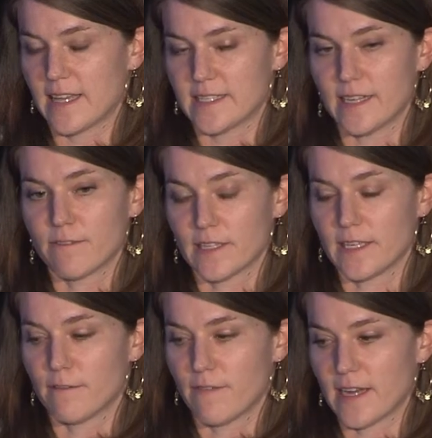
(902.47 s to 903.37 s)

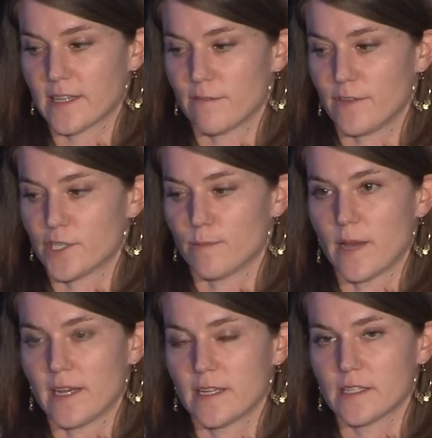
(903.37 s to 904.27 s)
definitely affect the fish
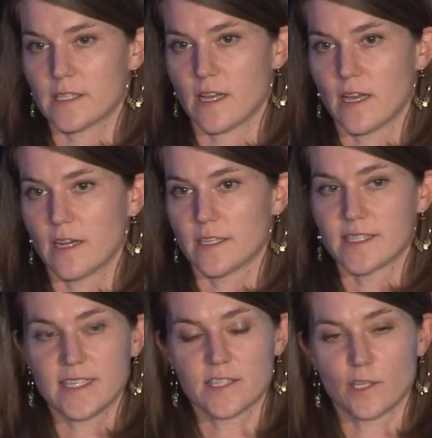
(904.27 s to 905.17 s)
abundance on a
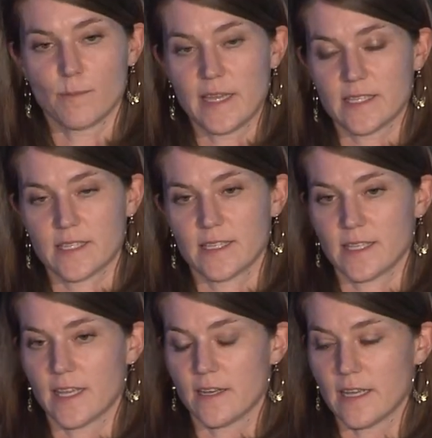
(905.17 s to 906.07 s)
seasonal basis
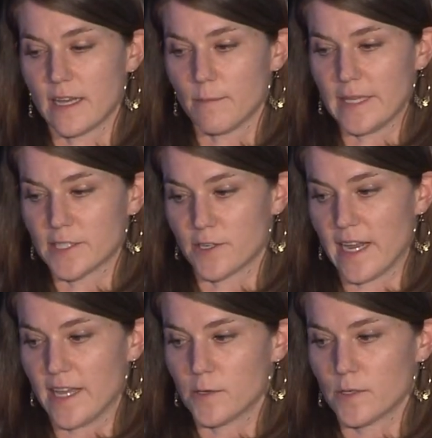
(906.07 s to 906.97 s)
and
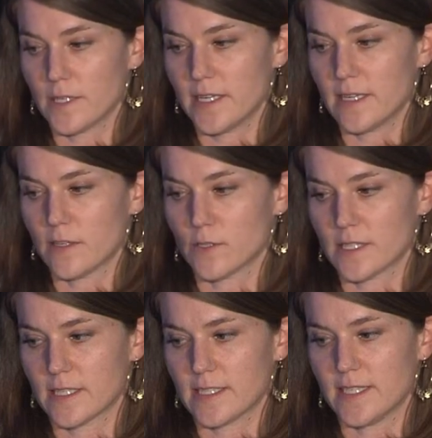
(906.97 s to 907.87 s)
interannually, and those
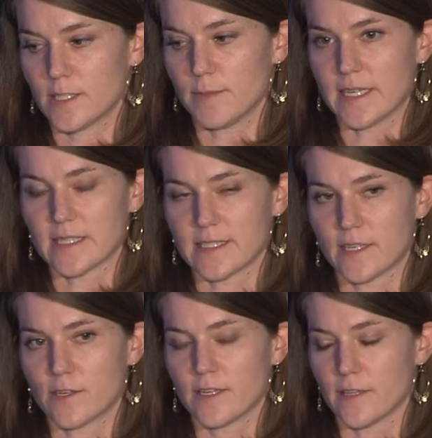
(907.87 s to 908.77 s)
things need to be
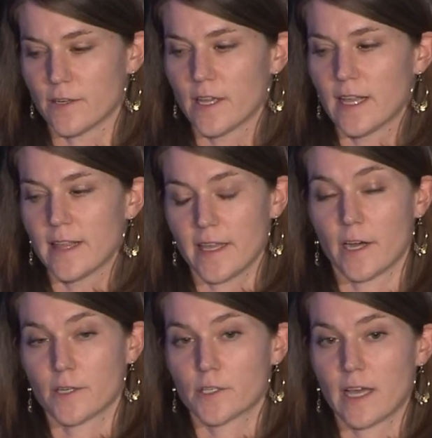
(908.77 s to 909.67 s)
considered, and they
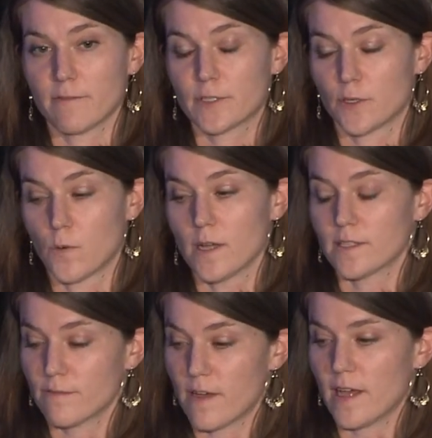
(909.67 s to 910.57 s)
are tough to
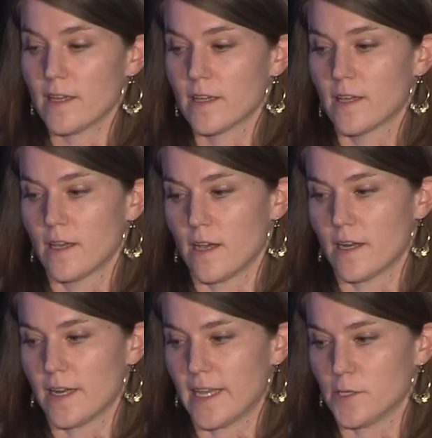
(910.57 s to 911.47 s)
quantify on
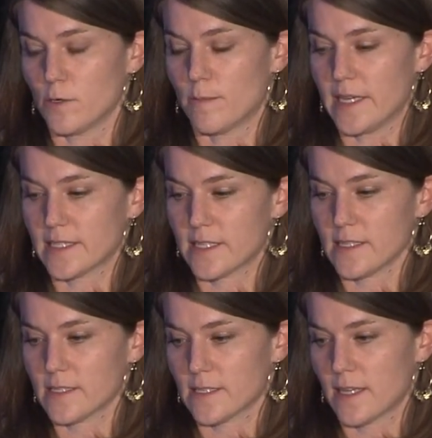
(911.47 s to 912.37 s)
an annual
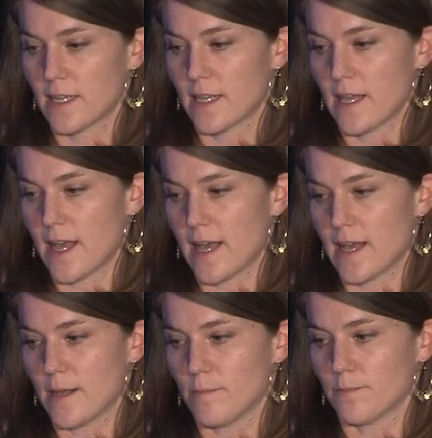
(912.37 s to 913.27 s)
basis.
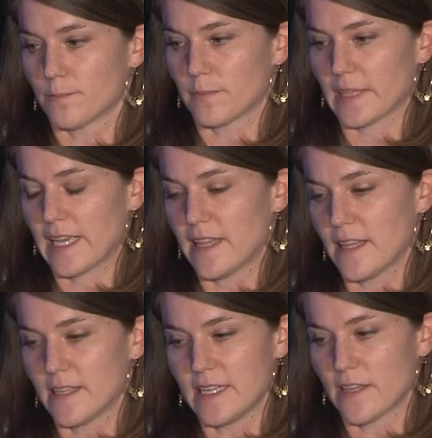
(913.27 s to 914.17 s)
And
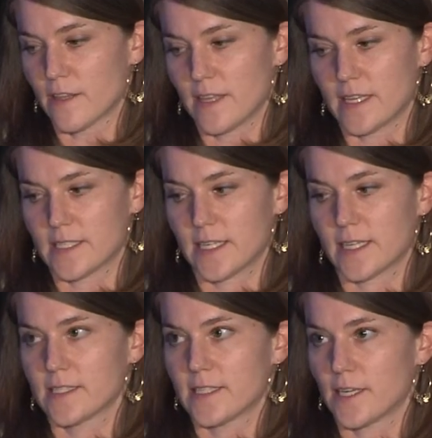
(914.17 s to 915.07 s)
then the other thing is to
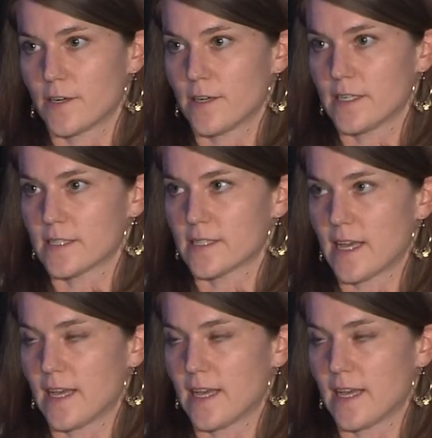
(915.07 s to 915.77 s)
consider is,